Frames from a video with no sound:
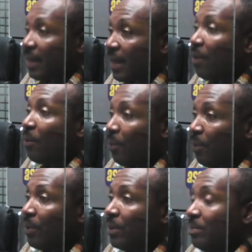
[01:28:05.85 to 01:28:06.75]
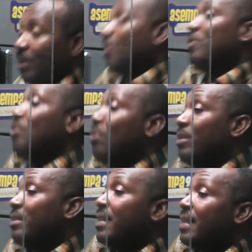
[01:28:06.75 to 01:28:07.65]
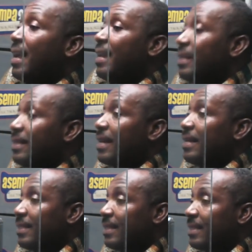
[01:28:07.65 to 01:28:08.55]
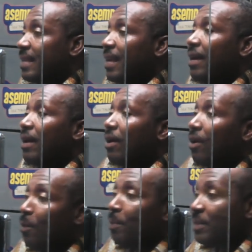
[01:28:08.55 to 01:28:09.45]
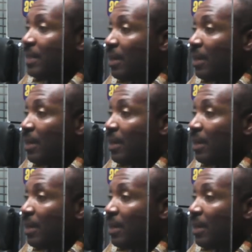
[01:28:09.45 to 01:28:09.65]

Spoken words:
count because on declared intention say or person